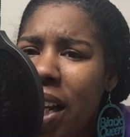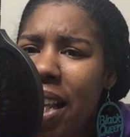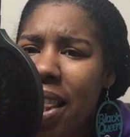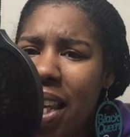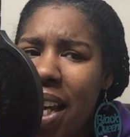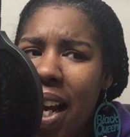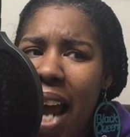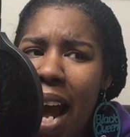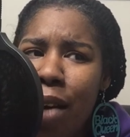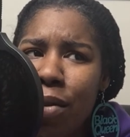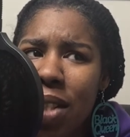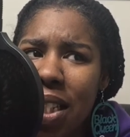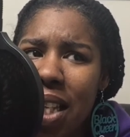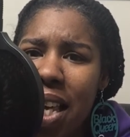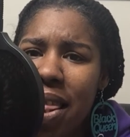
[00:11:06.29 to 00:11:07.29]
and then I
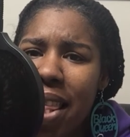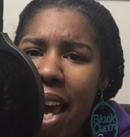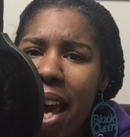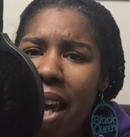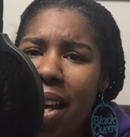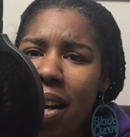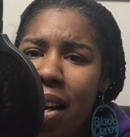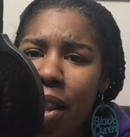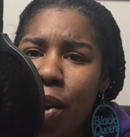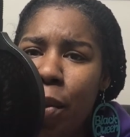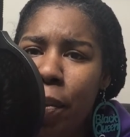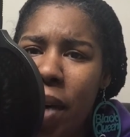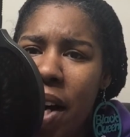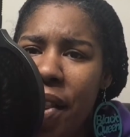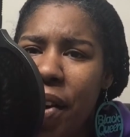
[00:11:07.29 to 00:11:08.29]
resent that other
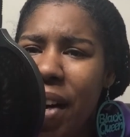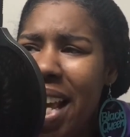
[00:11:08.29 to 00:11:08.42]
mother,